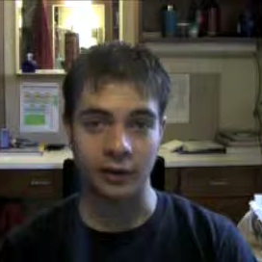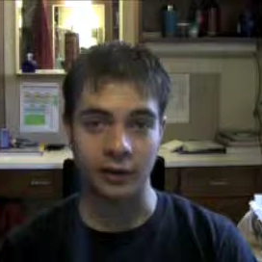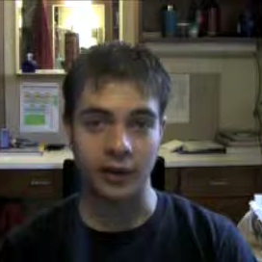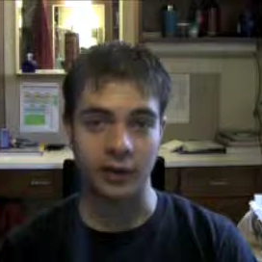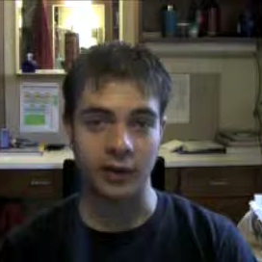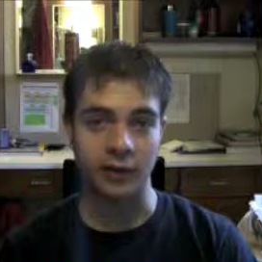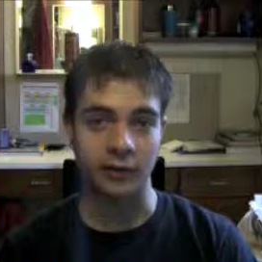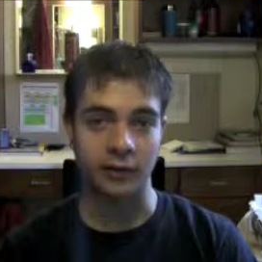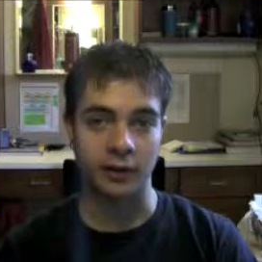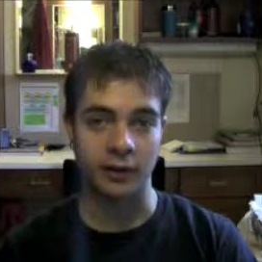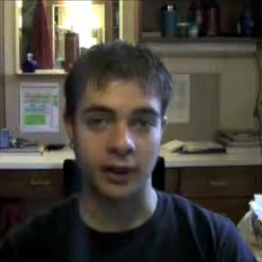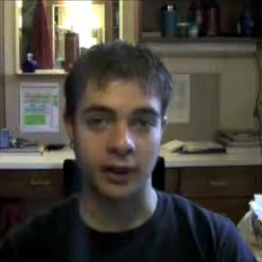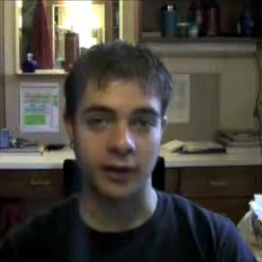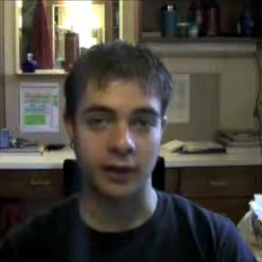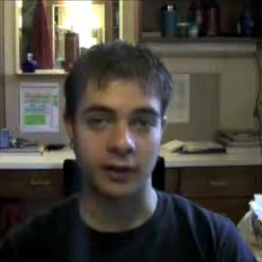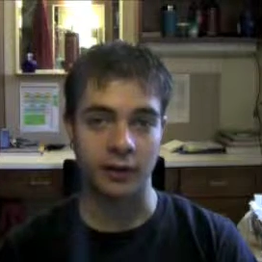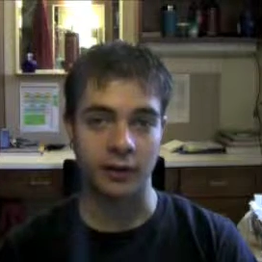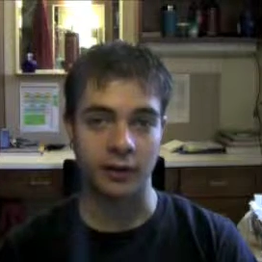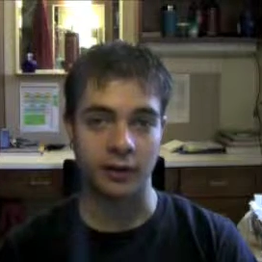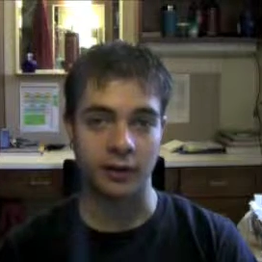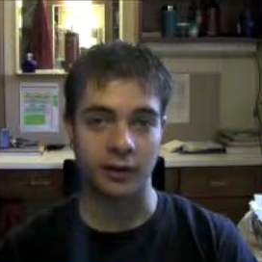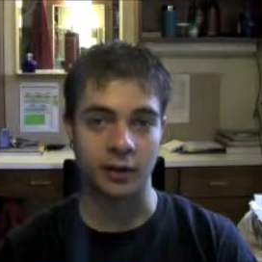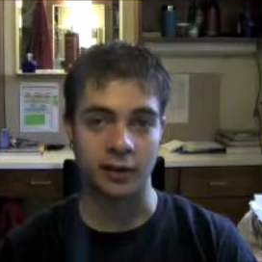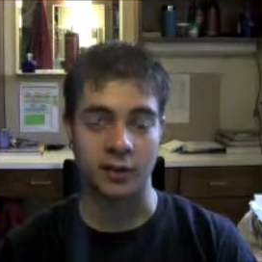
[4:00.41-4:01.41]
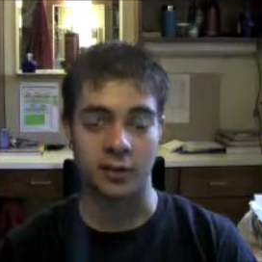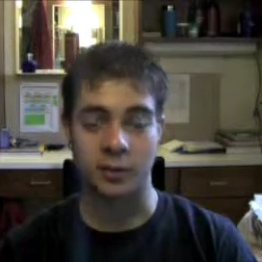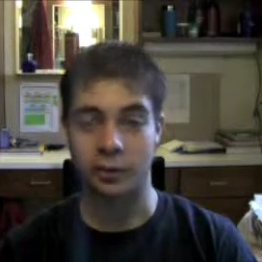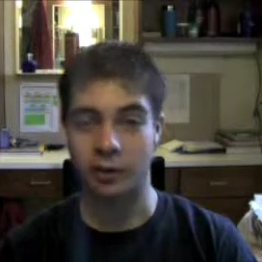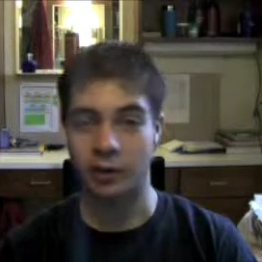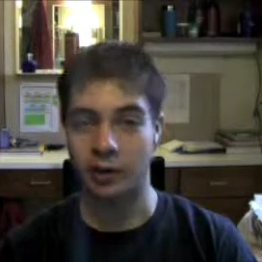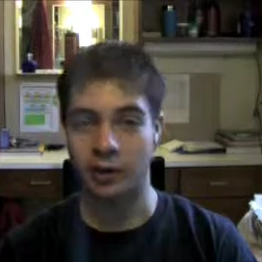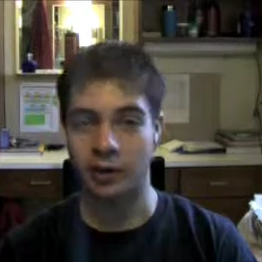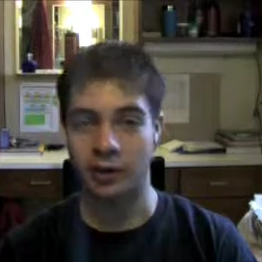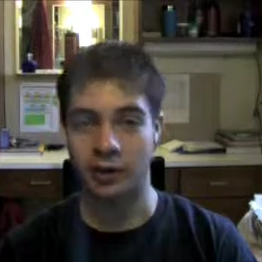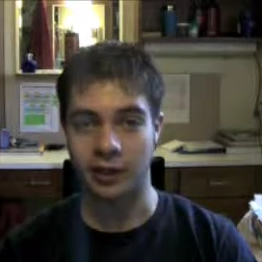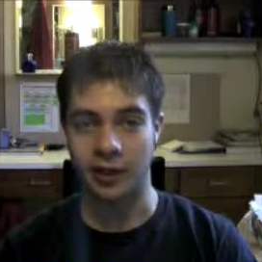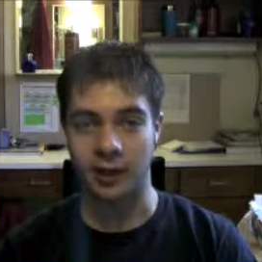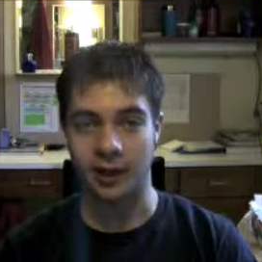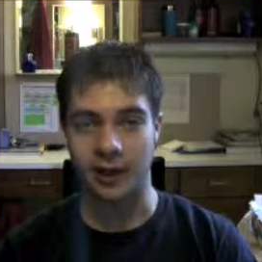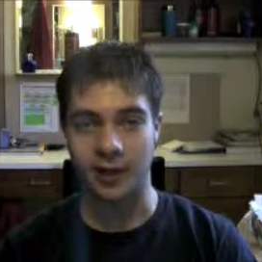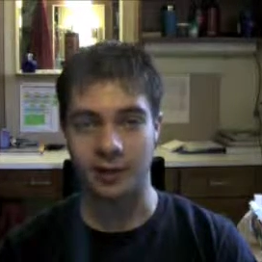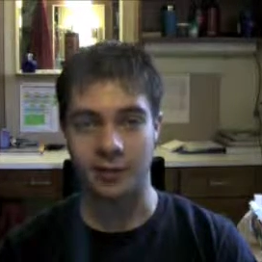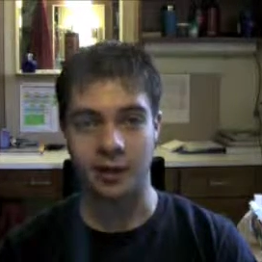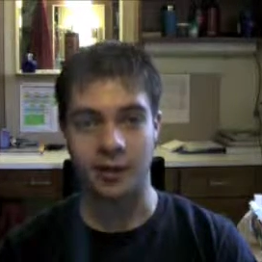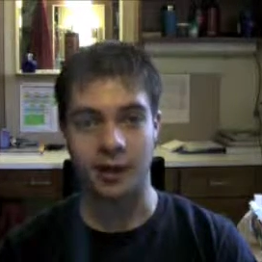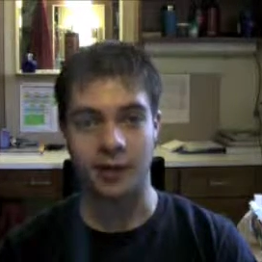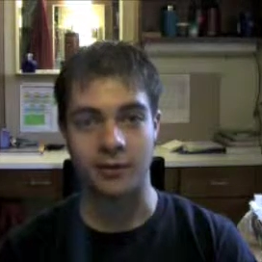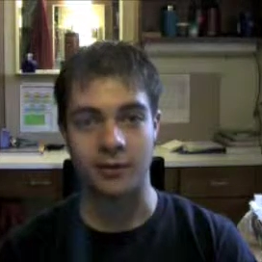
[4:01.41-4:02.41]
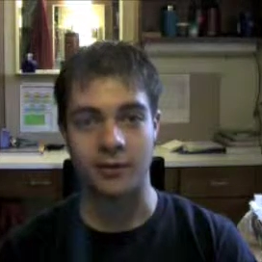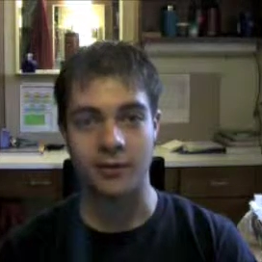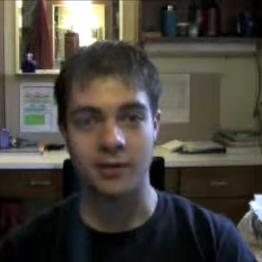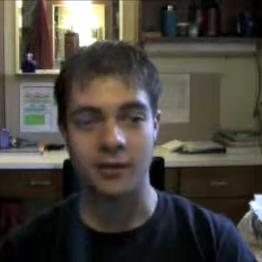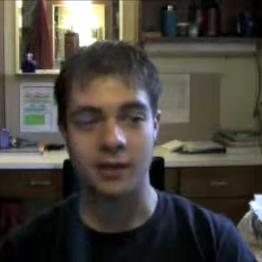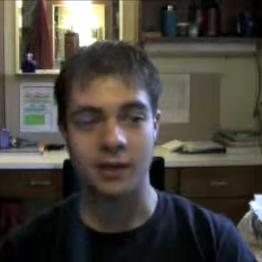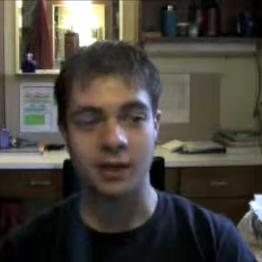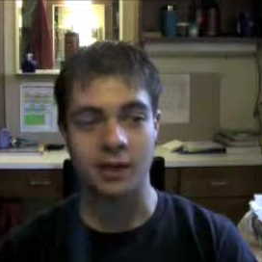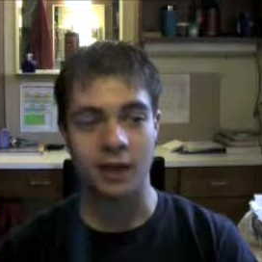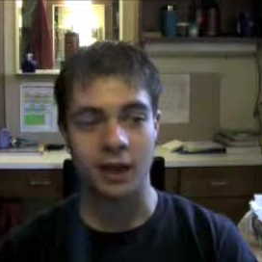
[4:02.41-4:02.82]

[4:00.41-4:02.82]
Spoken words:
arrived at a smuggling compound